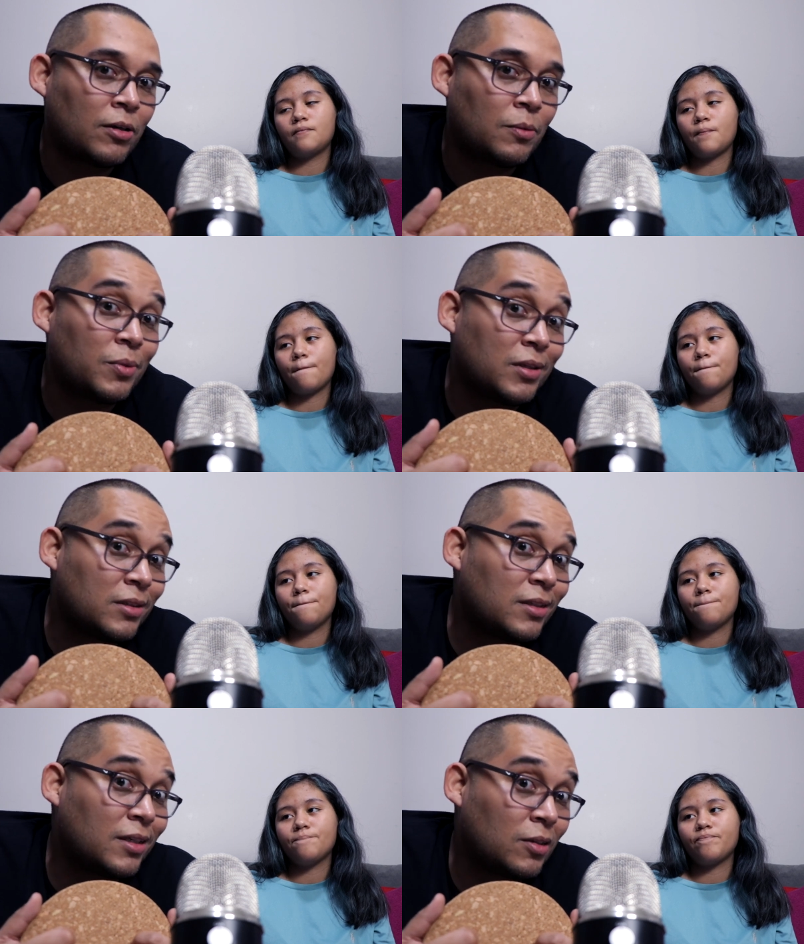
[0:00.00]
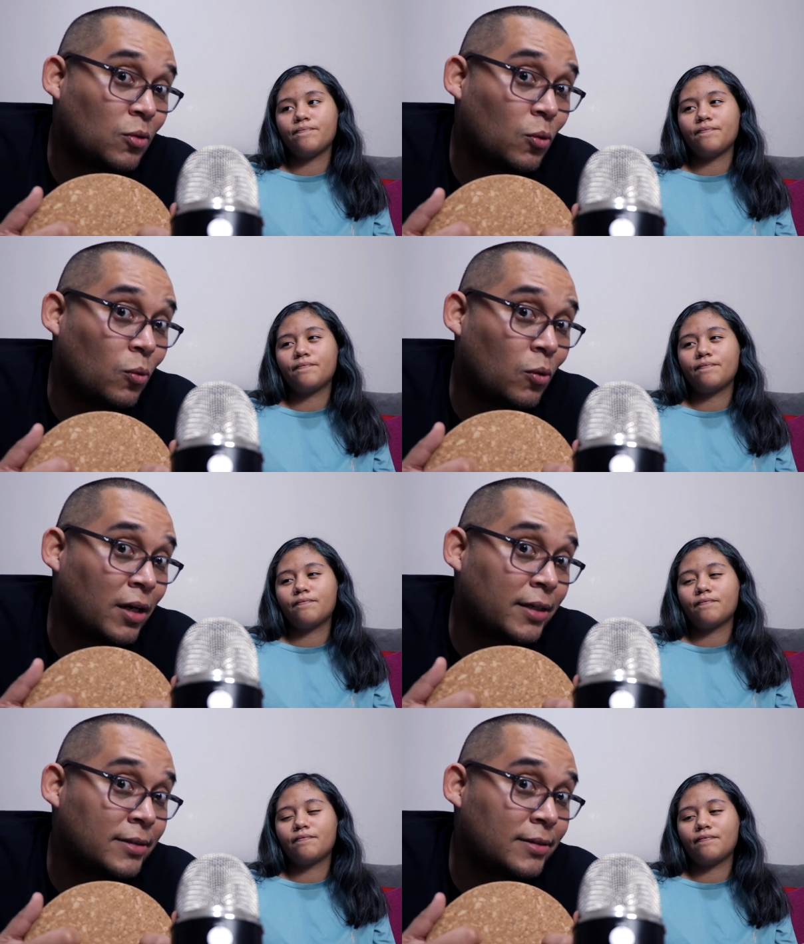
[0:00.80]
Speaker 1: companies. And who
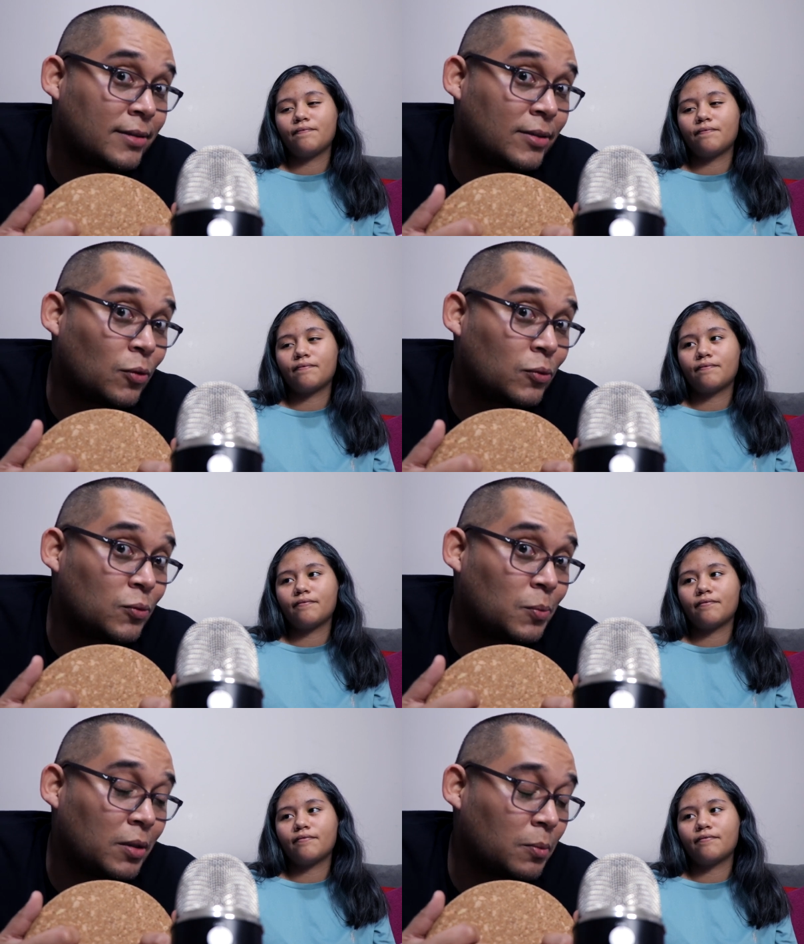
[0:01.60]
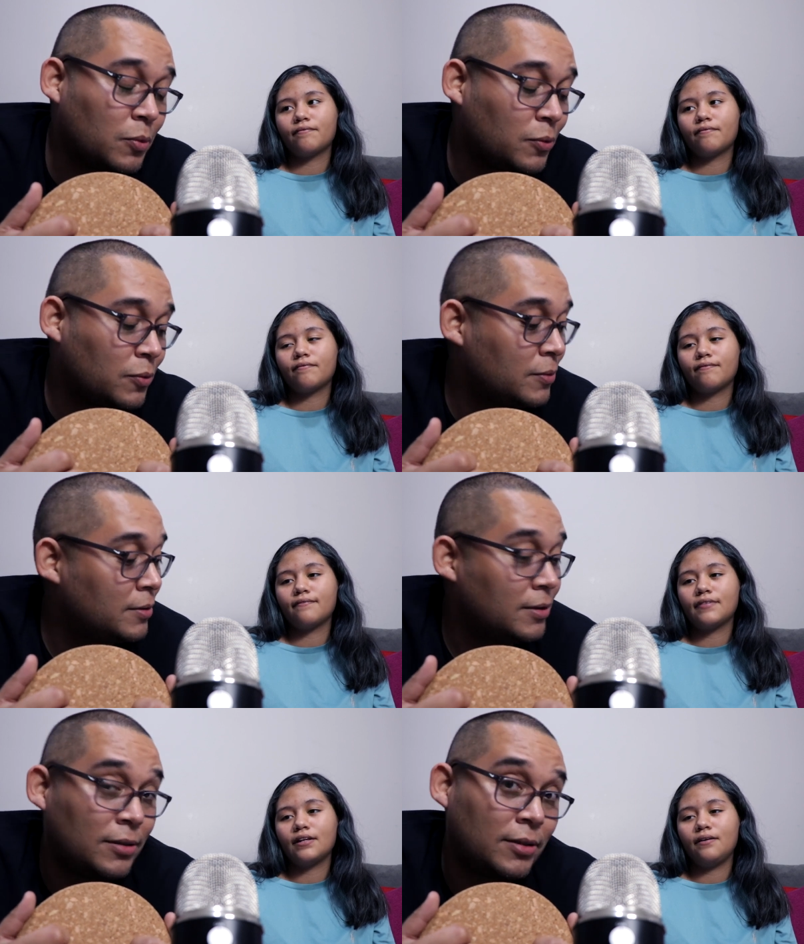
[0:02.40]
likes those people?
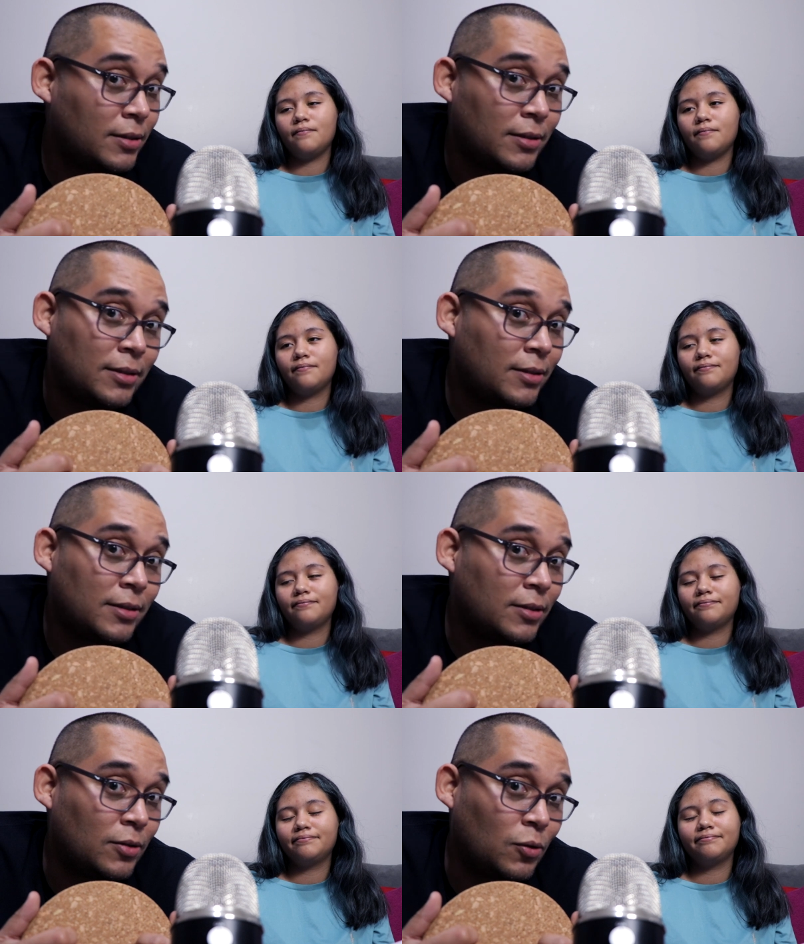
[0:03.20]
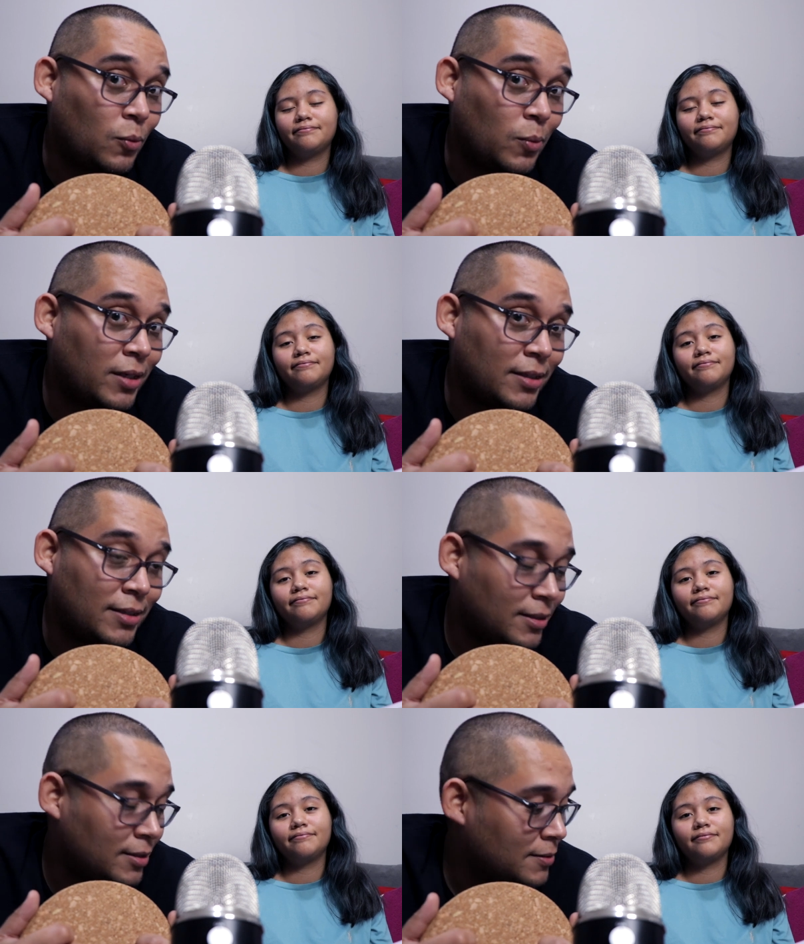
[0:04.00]

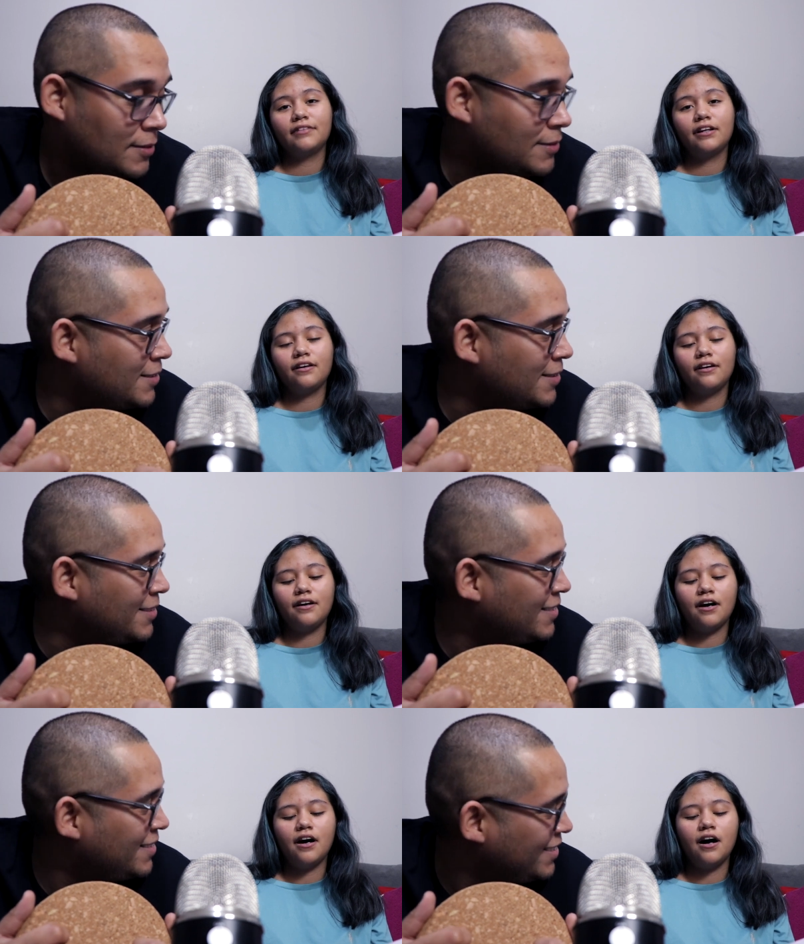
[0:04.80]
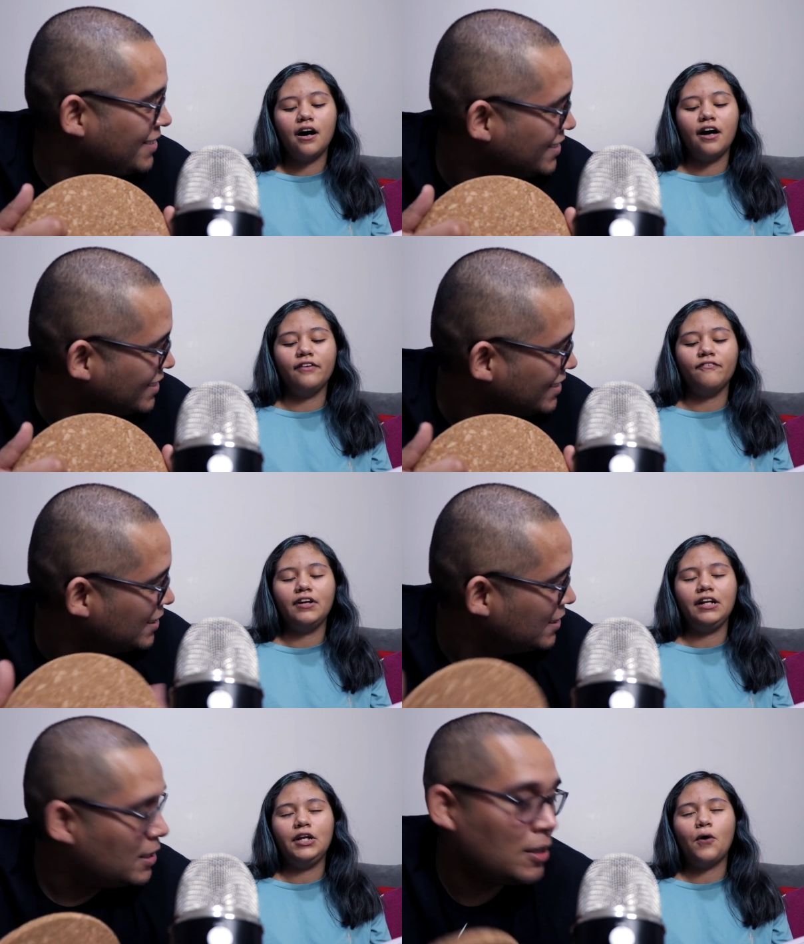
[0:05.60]
Nobody.
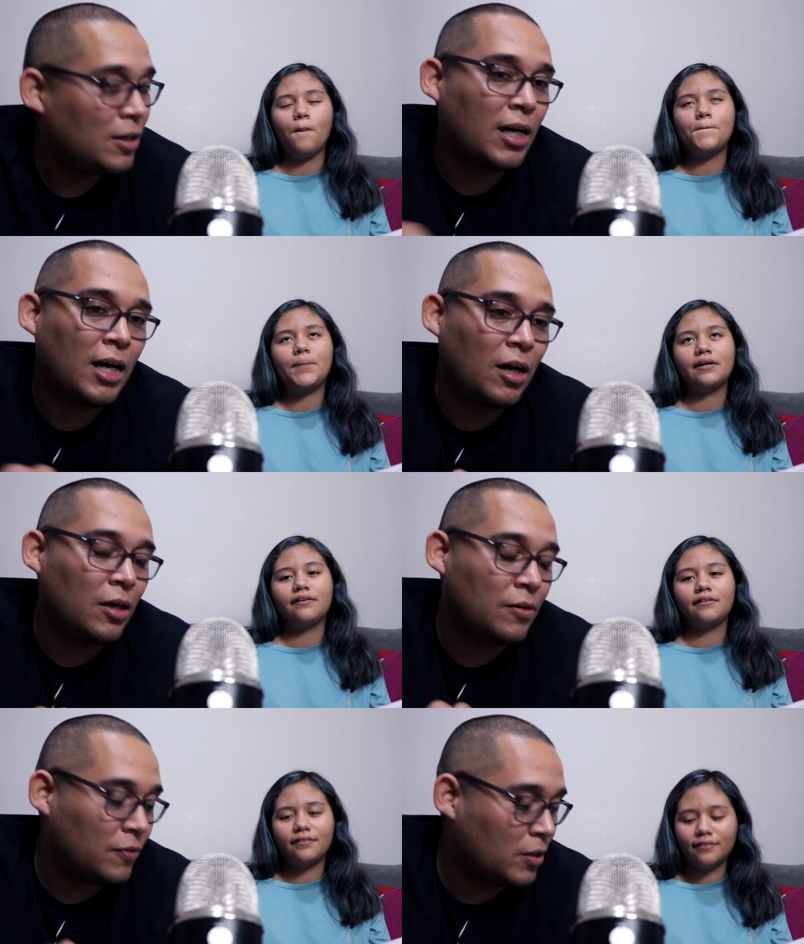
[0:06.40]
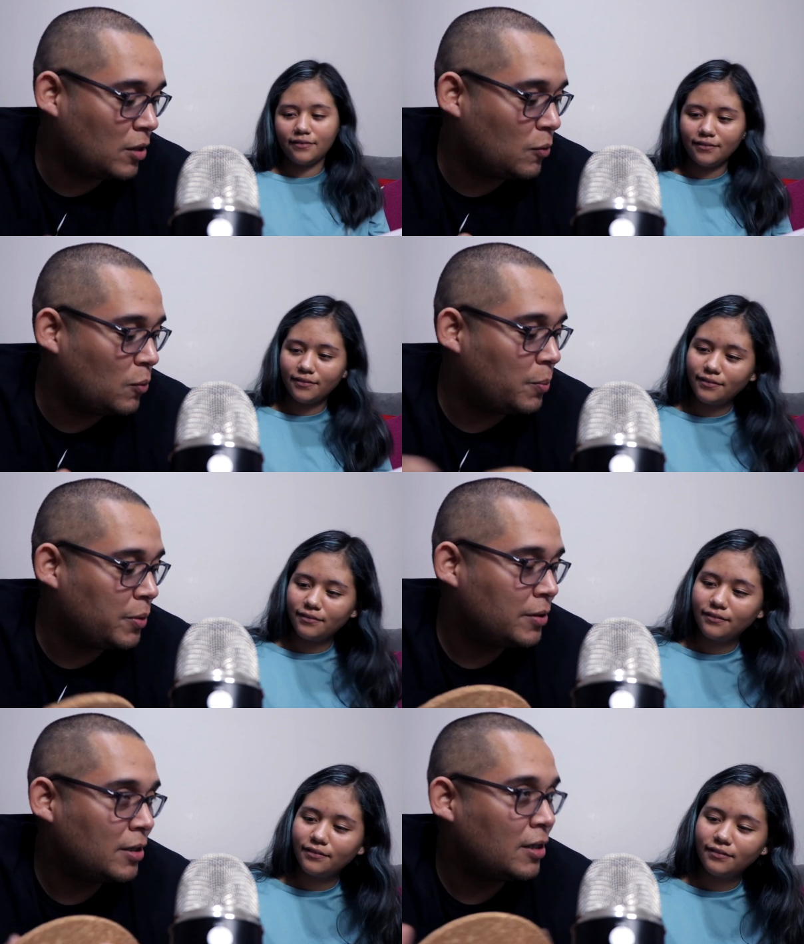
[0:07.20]
Speaker 2: Envelope.
Speaker 1: Envelope.
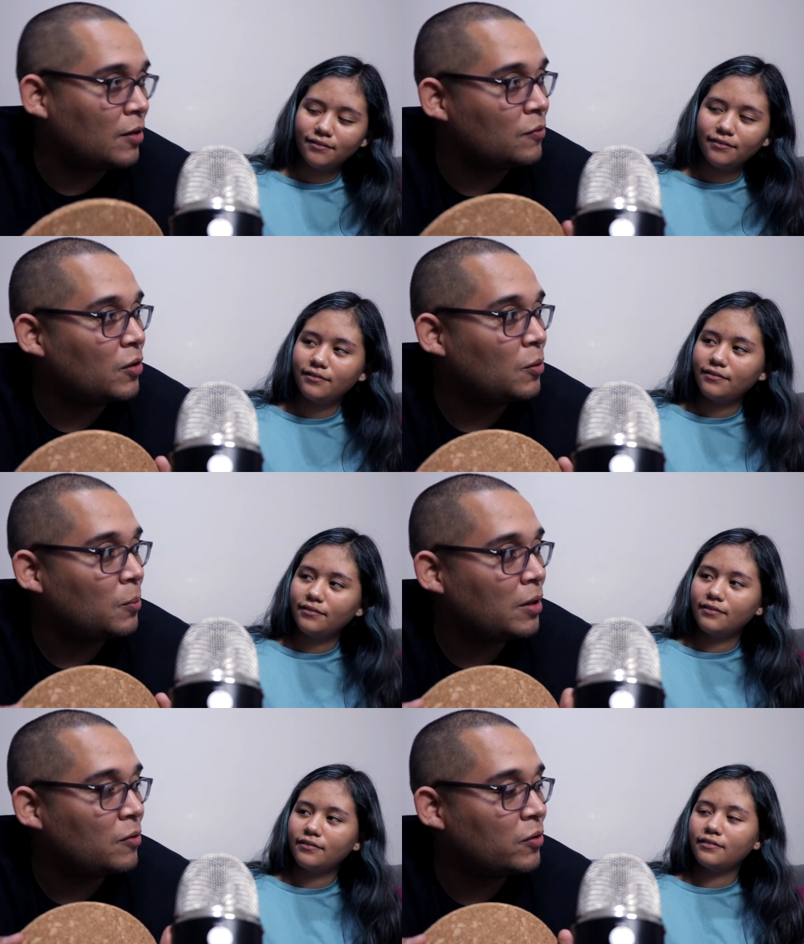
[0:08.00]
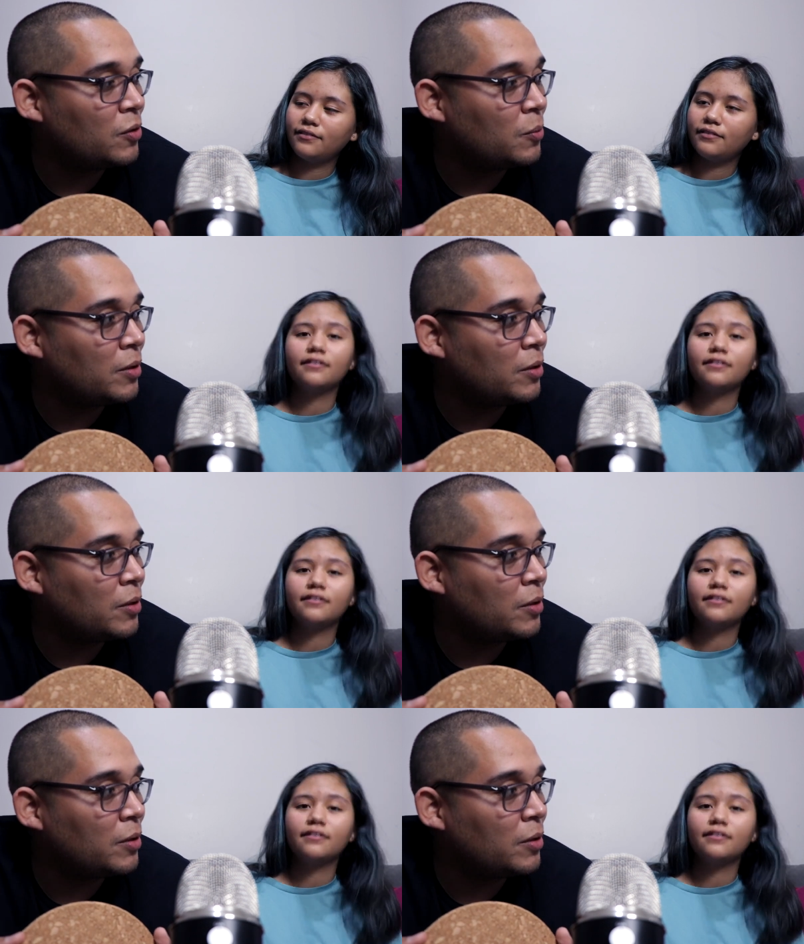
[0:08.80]
Envelope. Envelope.